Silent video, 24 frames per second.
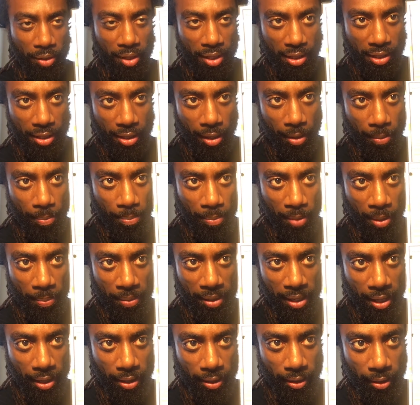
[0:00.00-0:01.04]
this up. Maybe
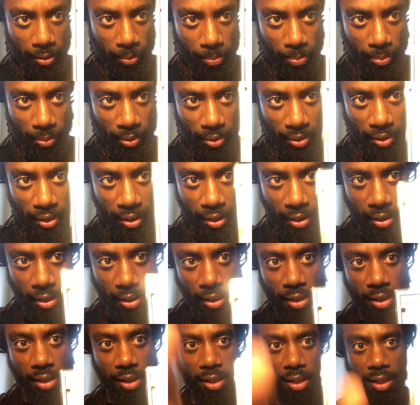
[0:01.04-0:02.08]
that'll help.
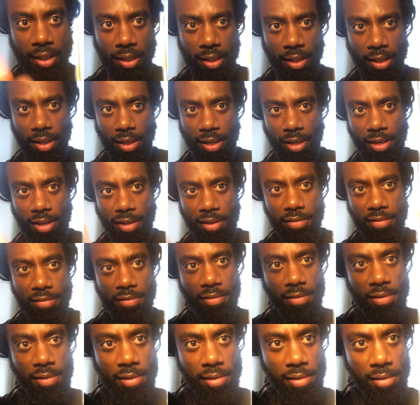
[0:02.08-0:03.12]

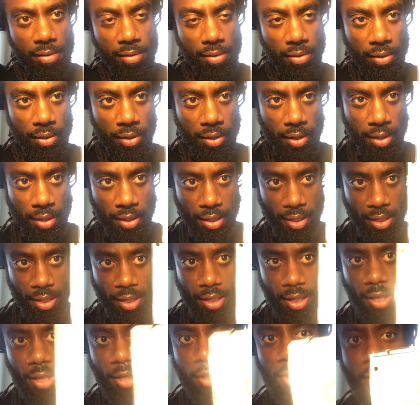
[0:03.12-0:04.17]
Yeah,
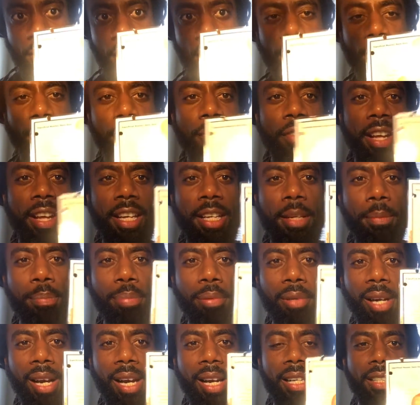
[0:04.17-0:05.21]
it's just very
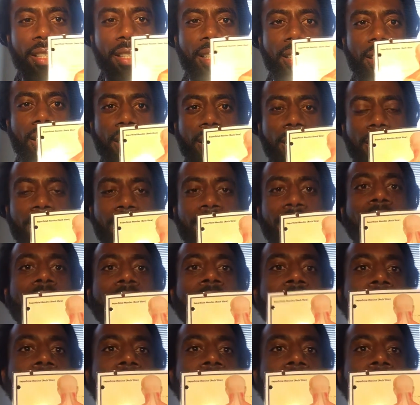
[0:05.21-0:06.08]
bright. There